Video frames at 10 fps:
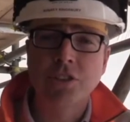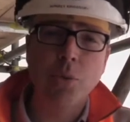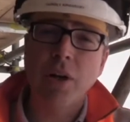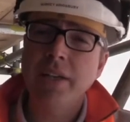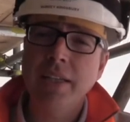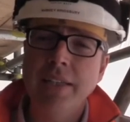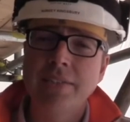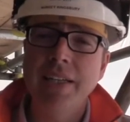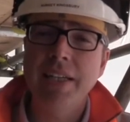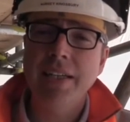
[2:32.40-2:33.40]
So why
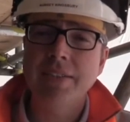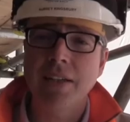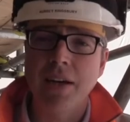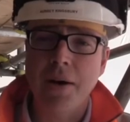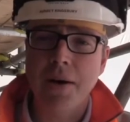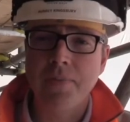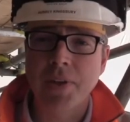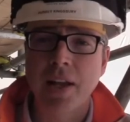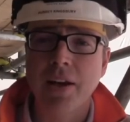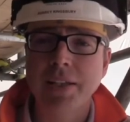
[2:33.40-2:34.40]
did um,
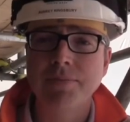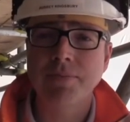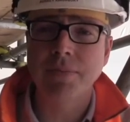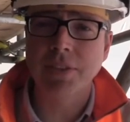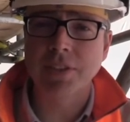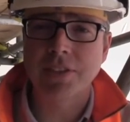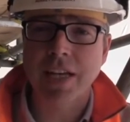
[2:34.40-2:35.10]
the client and the